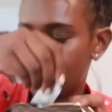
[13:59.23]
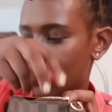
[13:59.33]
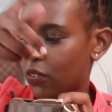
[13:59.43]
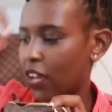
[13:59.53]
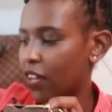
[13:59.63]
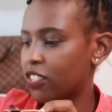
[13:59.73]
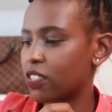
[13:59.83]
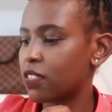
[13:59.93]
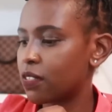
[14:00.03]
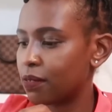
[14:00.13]
So yeah,
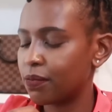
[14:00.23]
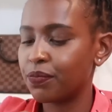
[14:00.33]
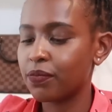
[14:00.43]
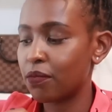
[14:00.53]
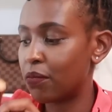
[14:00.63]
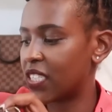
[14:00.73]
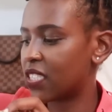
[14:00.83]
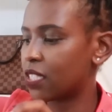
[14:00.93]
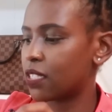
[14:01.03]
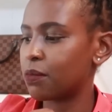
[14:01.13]
just
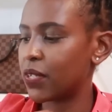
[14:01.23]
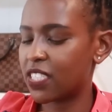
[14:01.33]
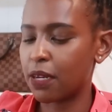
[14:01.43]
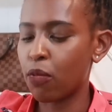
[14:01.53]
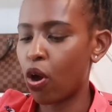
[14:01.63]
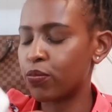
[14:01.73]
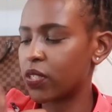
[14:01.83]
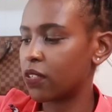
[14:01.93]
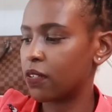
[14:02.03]
bits and bobs.